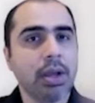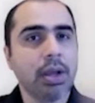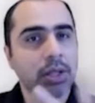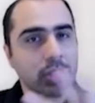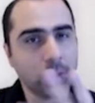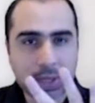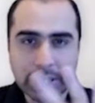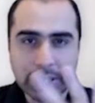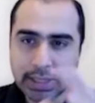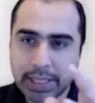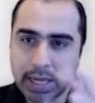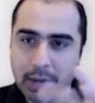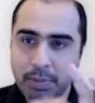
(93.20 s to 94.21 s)
So when the
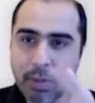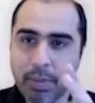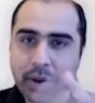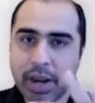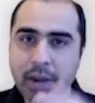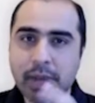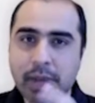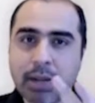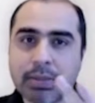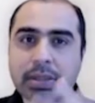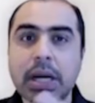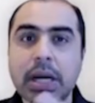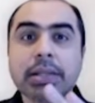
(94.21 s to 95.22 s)
cell membrane
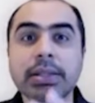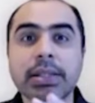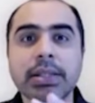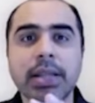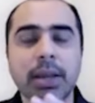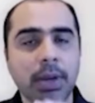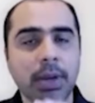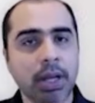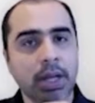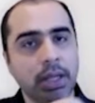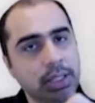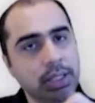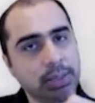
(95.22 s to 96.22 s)
becomes unstable,
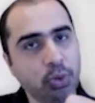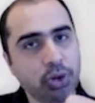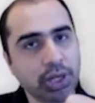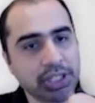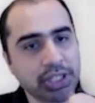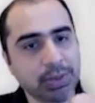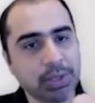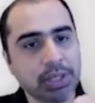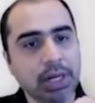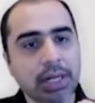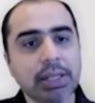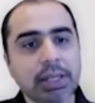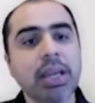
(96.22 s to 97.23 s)
this potassium
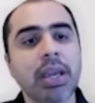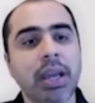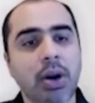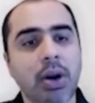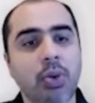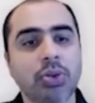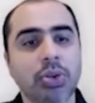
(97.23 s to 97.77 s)
starts leaking out.